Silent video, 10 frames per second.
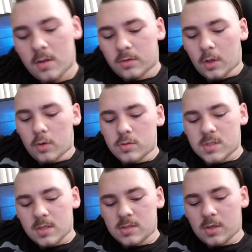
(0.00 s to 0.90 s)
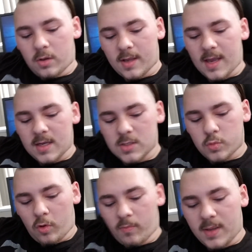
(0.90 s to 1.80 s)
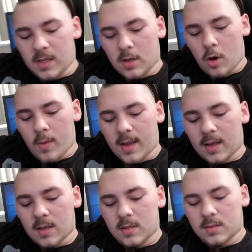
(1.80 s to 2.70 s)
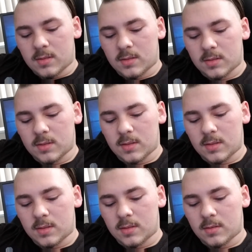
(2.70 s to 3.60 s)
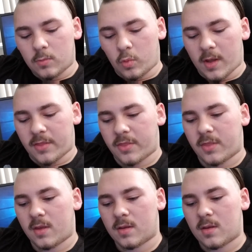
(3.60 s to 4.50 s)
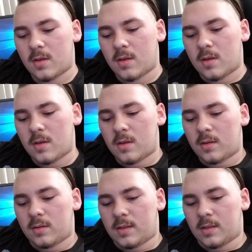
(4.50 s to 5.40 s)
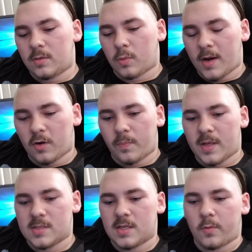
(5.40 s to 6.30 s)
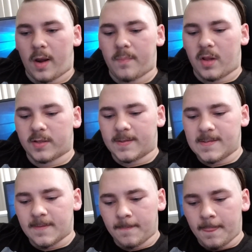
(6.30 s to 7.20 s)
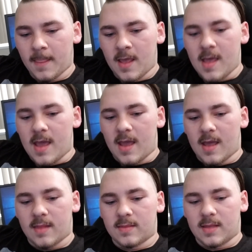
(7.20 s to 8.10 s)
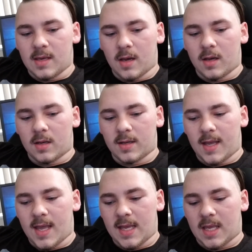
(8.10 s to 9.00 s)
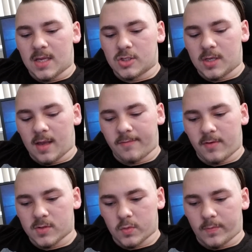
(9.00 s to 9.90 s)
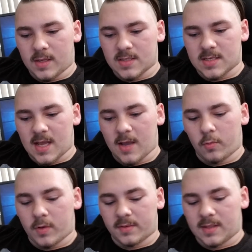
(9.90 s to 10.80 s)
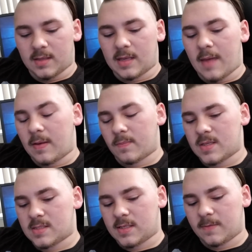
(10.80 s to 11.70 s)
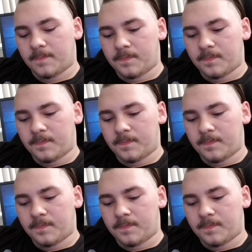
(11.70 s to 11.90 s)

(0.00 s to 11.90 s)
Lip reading: those Skull Candies will be going with the render PC when I build it, and the AKG headphones will be staying with the gaming PC.